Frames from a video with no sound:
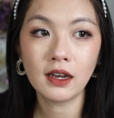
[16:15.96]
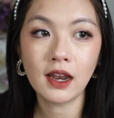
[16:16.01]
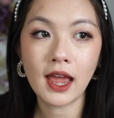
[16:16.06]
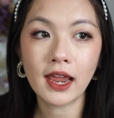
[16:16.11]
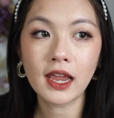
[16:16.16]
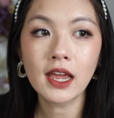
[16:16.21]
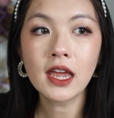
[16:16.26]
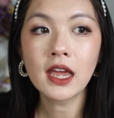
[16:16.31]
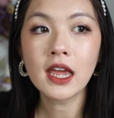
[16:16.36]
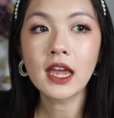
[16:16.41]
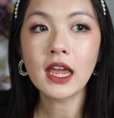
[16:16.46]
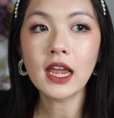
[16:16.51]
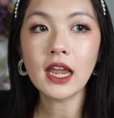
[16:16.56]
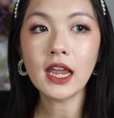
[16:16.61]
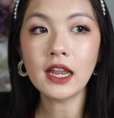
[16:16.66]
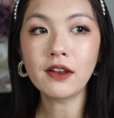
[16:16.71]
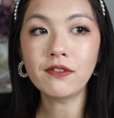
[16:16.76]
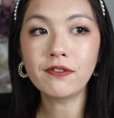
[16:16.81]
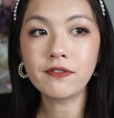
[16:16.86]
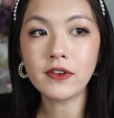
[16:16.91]
Like,
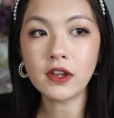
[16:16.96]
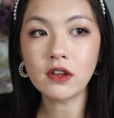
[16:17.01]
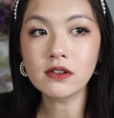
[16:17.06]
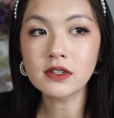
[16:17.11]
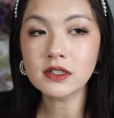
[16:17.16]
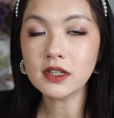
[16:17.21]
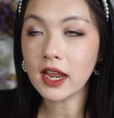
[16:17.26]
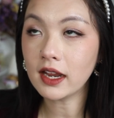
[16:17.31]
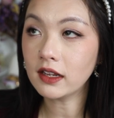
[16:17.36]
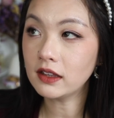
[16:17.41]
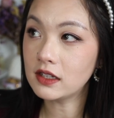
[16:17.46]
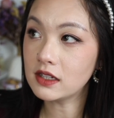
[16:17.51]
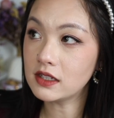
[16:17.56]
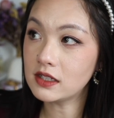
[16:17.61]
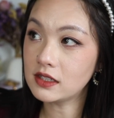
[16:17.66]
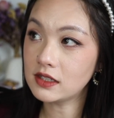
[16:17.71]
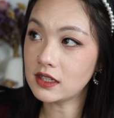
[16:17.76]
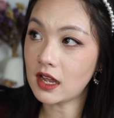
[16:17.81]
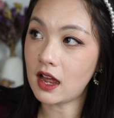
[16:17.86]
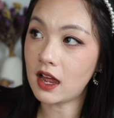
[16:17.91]
it feels like the
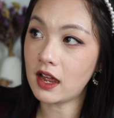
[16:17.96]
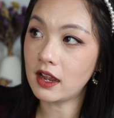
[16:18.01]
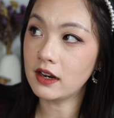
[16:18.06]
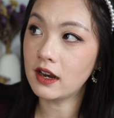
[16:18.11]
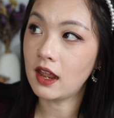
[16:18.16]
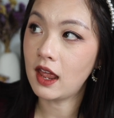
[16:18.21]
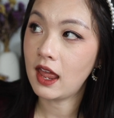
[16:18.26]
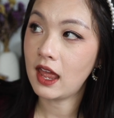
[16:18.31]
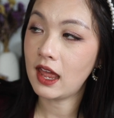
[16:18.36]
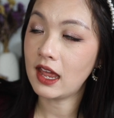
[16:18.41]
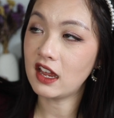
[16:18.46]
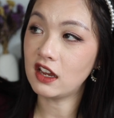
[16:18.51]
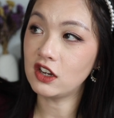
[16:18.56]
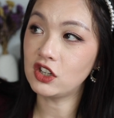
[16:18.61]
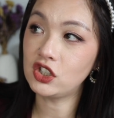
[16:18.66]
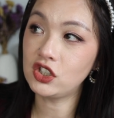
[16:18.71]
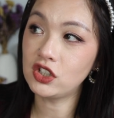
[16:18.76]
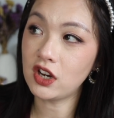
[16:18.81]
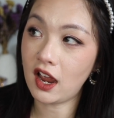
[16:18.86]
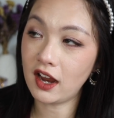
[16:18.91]
sun has
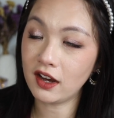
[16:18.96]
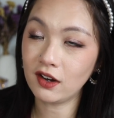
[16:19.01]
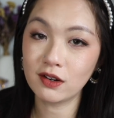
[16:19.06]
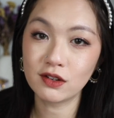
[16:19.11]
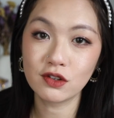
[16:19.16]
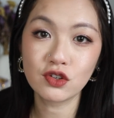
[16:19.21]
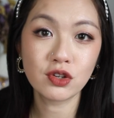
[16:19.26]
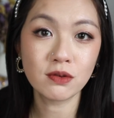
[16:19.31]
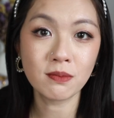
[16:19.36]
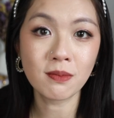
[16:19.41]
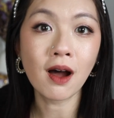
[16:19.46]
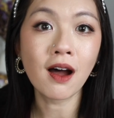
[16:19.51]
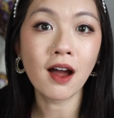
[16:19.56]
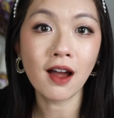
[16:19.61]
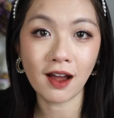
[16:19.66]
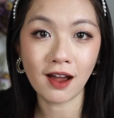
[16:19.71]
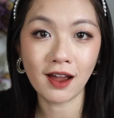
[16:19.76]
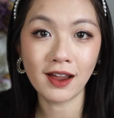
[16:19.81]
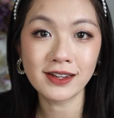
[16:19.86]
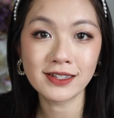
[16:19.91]
shined onto my
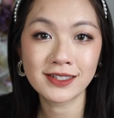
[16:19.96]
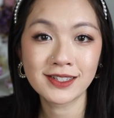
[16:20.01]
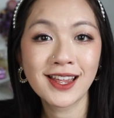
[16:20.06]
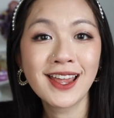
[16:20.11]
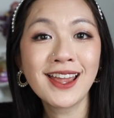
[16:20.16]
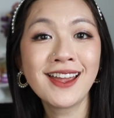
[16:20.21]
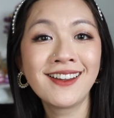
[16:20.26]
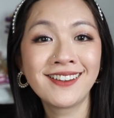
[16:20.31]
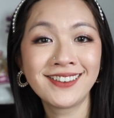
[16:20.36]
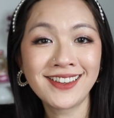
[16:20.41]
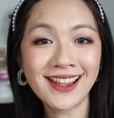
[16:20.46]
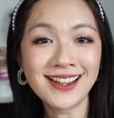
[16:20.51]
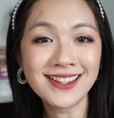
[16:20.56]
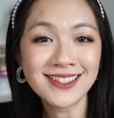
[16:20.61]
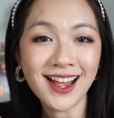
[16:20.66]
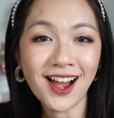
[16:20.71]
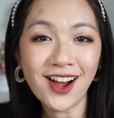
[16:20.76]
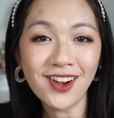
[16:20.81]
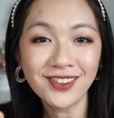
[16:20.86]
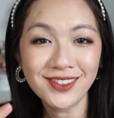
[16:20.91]
eyes. That's
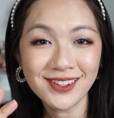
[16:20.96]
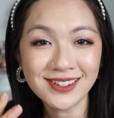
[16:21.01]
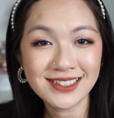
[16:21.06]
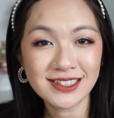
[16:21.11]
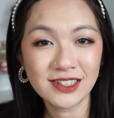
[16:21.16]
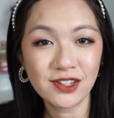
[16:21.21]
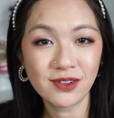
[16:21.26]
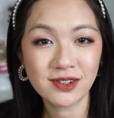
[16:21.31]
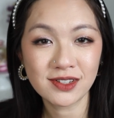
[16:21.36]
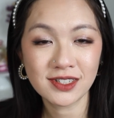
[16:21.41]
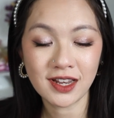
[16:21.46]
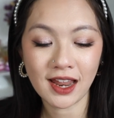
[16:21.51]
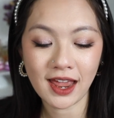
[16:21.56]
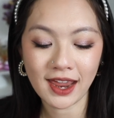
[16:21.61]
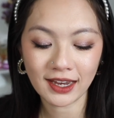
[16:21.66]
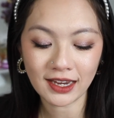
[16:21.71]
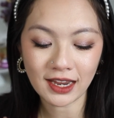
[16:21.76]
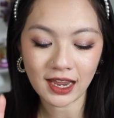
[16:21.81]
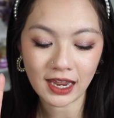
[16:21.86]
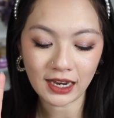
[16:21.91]
how this looks
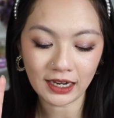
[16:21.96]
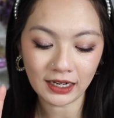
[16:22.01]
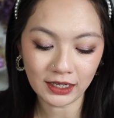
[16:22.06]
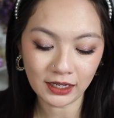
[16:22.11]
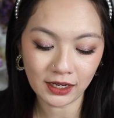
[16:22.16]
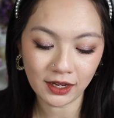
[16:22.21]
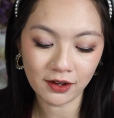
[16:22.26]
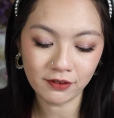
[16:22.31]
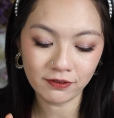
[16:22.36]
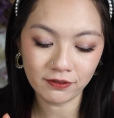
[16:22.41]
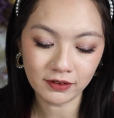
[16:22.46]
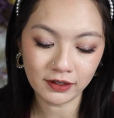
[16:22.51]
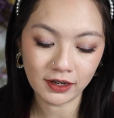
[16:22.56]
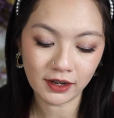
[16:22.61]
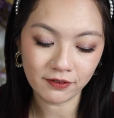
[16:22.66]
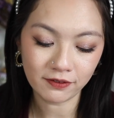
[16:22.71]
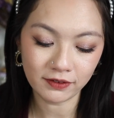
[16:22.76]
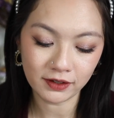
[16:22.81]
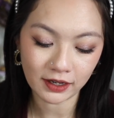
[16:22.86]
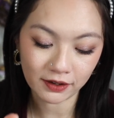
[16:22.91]
like. I love
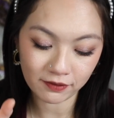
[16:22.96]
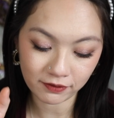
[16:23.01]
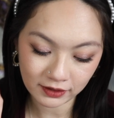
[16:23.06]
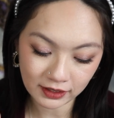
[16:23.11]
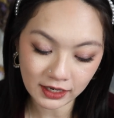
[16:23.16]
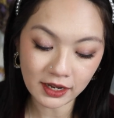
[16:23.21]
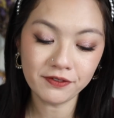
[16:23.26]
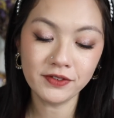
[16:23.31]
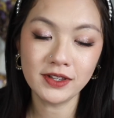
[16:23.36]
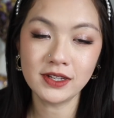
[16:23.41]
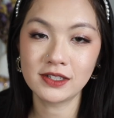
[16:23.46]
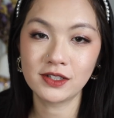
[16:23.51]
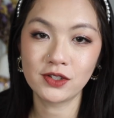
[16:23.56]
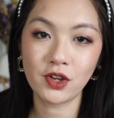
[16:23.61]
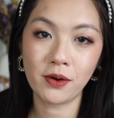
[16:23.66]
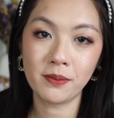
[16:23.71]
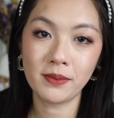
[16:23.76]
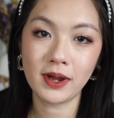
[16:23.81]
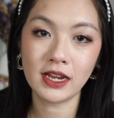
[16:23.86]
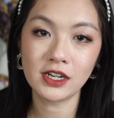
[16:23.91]
this
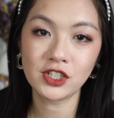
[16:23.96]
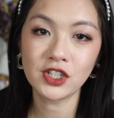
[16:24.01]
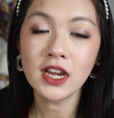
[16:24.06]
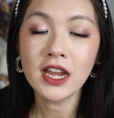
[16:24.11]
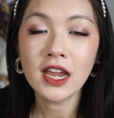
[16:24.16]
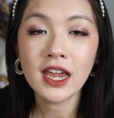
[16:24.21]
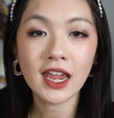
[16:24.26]
so much.